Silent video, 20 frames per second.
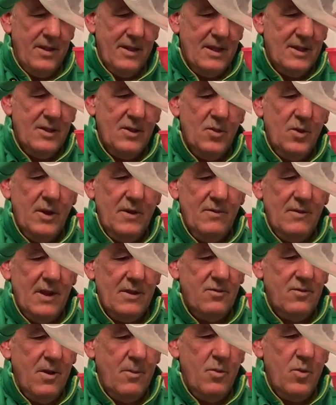there's not even a
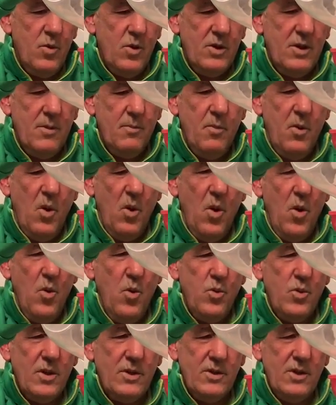dribble on the
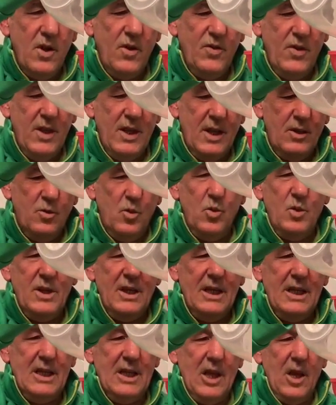bottle. There's nothing. I don't
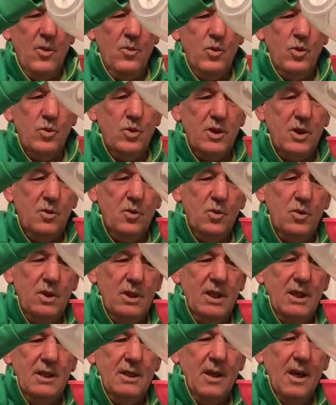need towels.
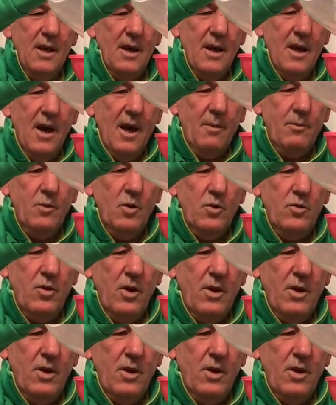I'm not